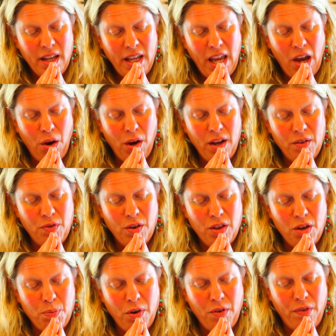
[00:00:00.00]
Caring for
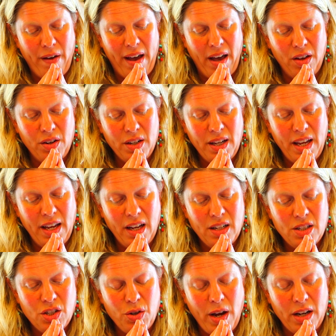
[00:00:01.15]
the profound key
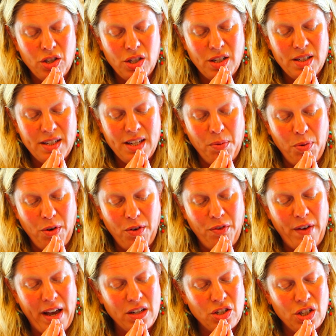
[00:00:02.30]
instructions of
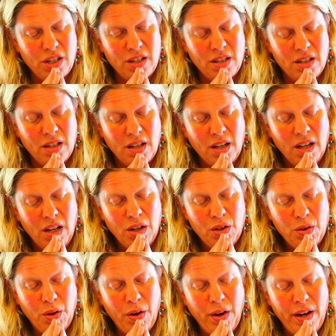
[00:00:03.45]
perfection,
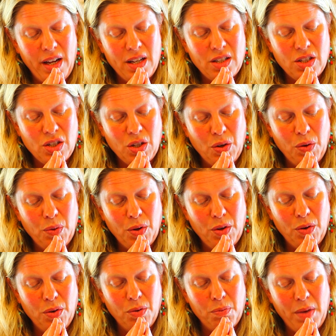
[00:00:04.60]
glorious
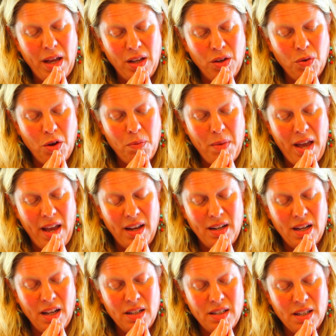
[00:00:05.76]
Guru, may you remain
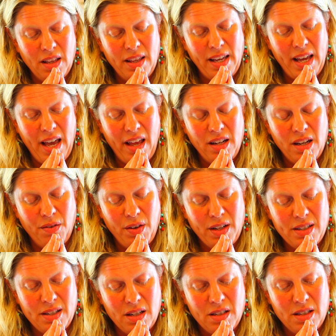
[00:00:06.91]
until the end of
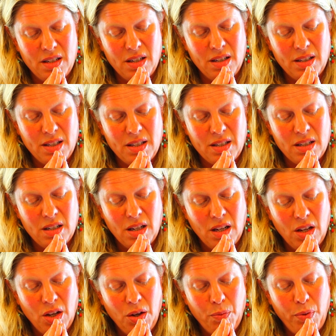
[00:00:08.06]
existence.
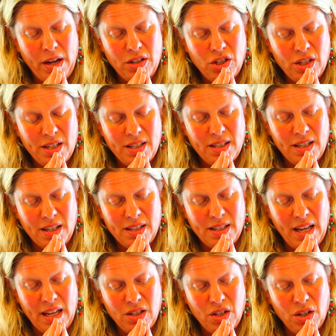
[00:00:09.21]
Precious
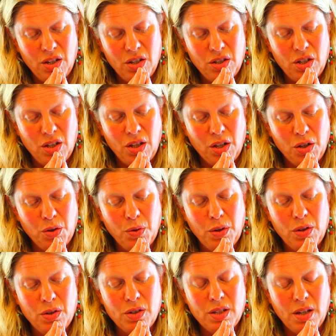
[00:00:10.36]
successor to the Gurus